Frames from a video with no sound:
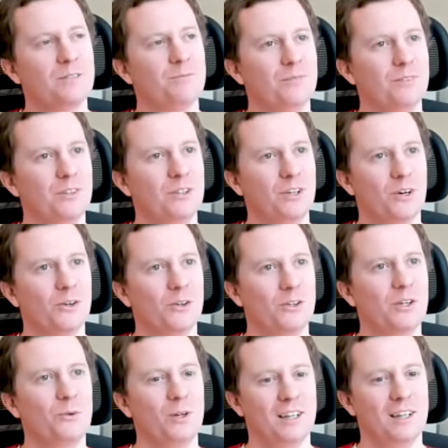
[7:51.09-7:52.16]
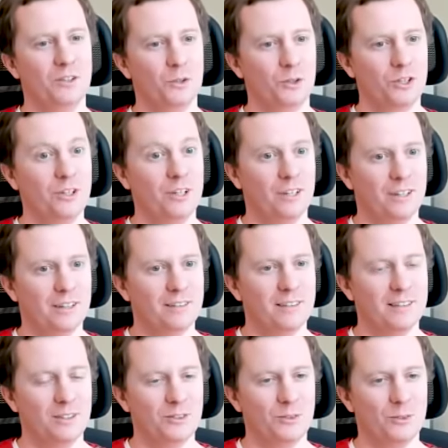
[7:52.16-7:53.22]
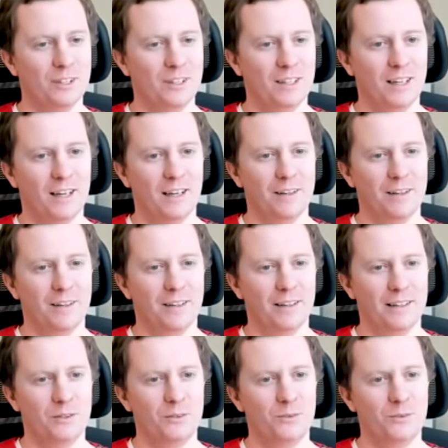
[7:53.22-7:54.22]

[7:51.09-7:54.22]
you know you can really do good in this industry and uh,